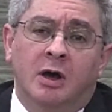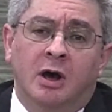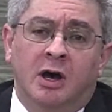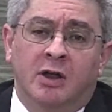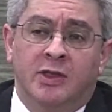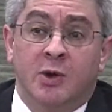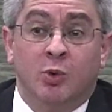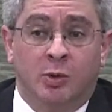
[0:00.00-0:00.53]

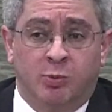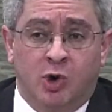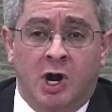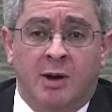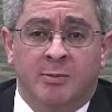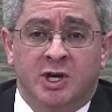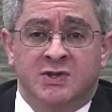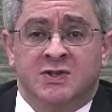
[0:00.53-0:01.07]
Uh, they were
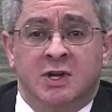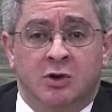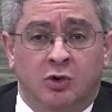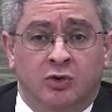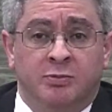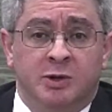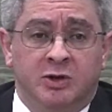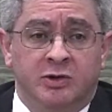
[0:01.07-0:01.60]
promised, and
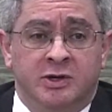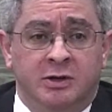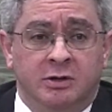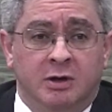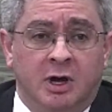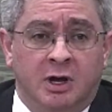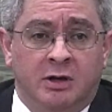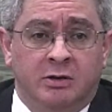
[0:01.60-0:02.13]

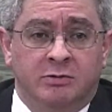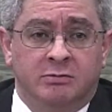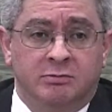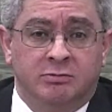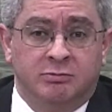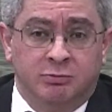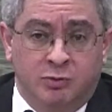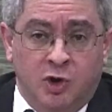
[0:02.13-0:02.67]
ultimately uh,
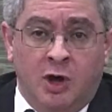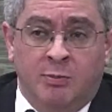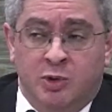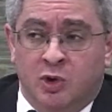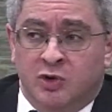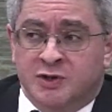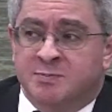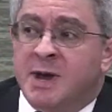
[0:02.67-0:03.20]
a
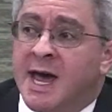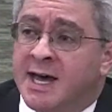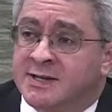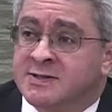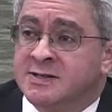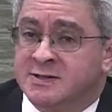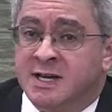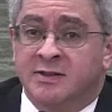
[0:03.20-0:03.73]
bill was
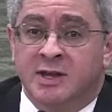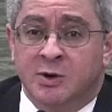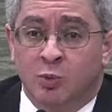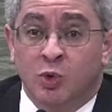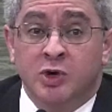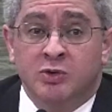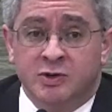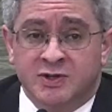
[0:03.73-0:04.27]
passed that said they
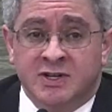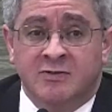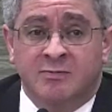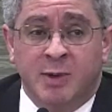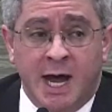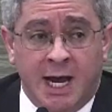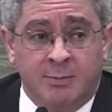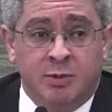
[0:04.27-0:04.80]
would receive
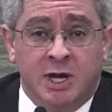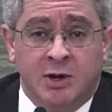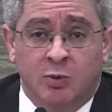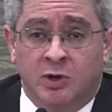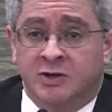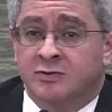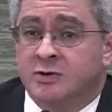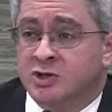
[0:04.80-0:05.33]
back pay
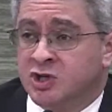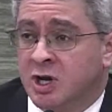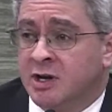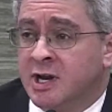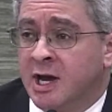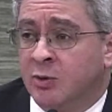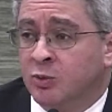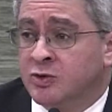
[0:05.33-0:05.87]
once the
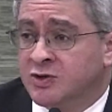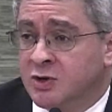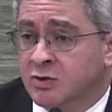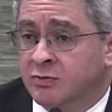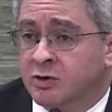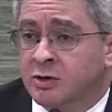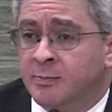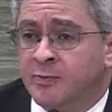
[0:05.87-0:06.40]
shutdown was
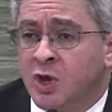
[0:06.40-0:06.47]
over.